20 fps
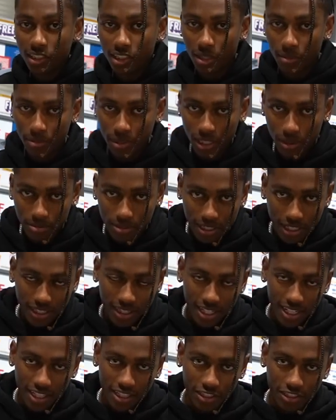don't be upset
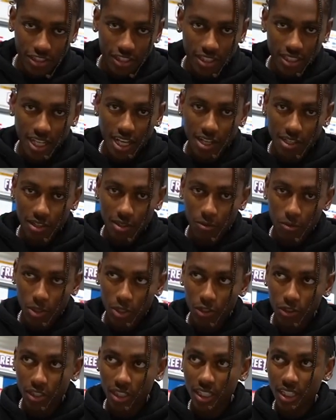that it's just how the
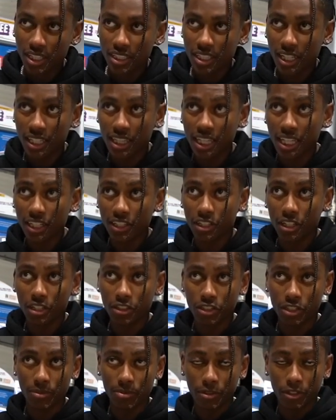world is. I think
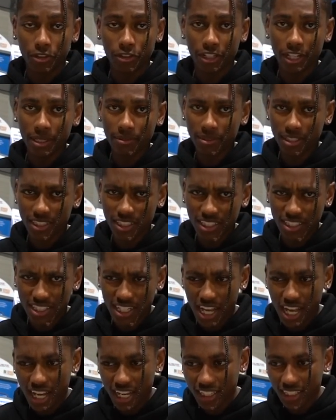girls are programmed and
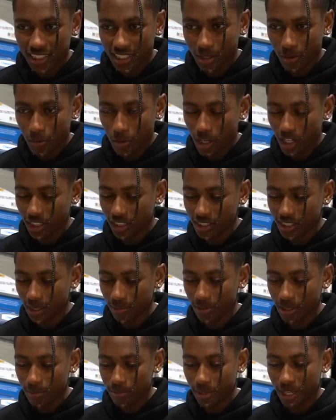designed to want
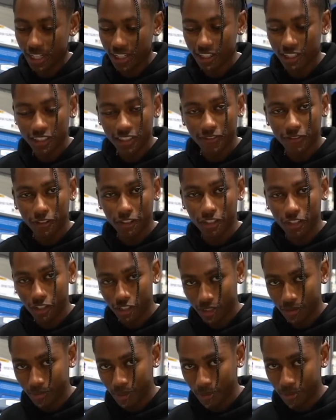something better for the
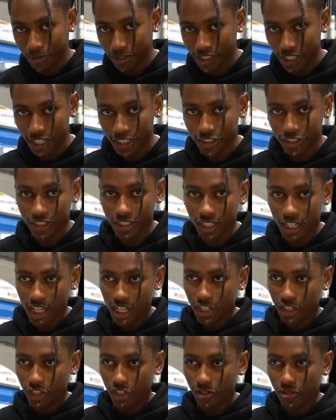ultimate protection,
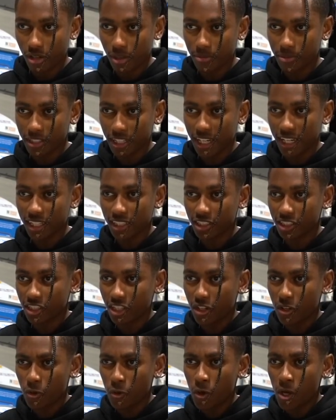you know what I'm saying?
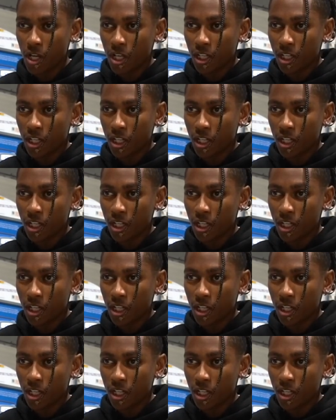So,